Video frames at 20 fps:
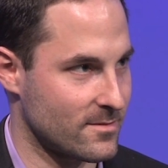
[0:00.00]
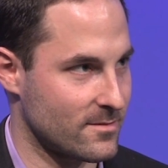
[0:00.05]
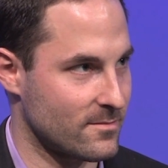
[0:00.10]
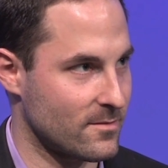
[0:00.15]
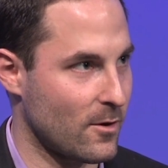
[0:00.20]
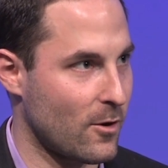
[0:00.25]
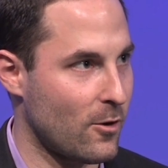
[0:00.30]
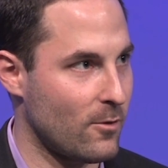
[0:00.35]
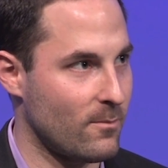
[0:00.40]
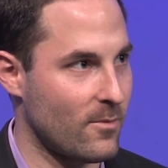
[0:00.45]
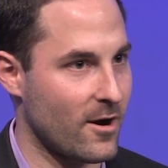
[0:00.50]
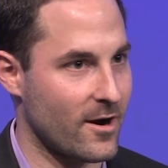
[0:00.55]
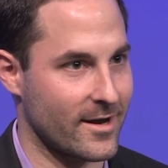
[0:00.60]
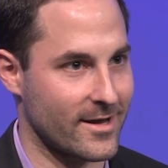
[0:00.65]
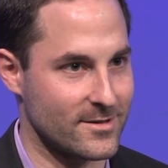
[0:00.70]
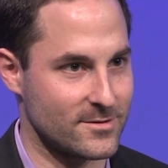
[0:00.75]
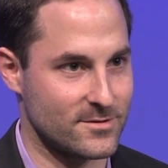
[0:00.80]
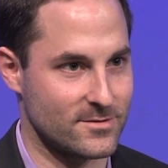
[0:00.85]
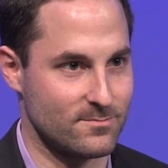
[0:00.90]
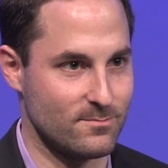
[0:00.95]
the whole
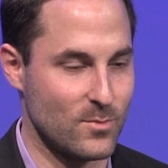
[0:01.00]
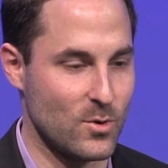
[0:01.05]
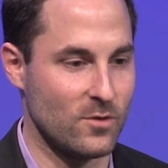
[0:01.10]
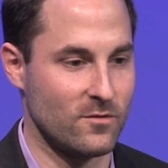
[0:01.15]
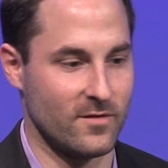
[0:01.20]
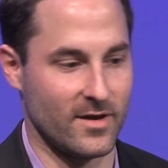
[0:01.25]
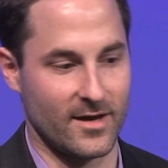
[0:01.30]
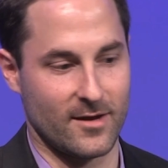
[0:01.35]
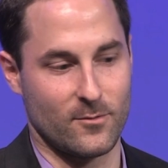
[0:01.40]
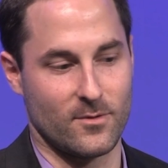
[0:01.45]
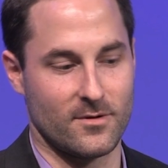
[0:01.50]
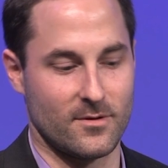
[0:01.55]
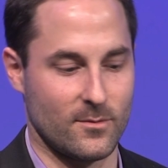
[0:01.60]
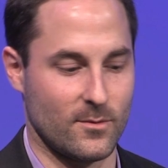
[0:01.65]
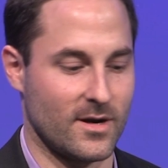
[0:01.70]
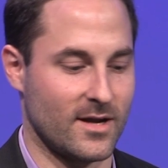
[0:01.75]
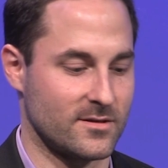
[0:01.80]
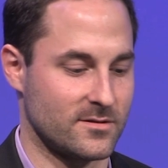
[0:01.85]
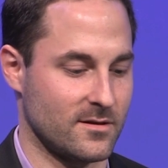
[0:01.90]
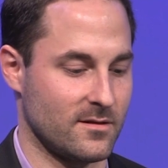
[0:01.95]
market's moving.
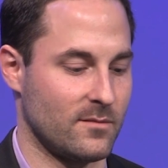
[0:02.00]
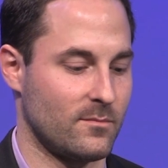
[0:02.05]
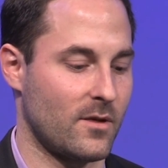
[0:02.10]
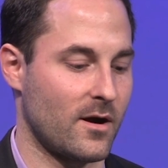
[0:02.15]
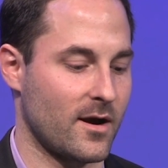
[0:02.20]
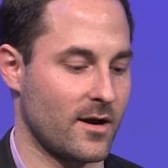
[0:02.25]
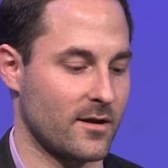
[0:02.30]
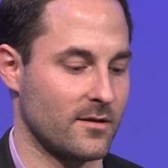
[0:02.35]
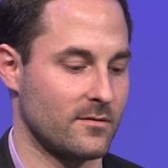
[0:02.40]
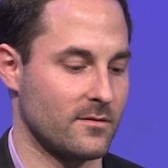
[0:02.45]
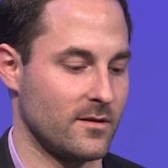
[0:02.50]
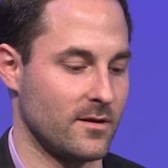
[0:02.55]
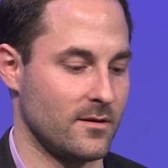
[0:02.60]
When I say the market,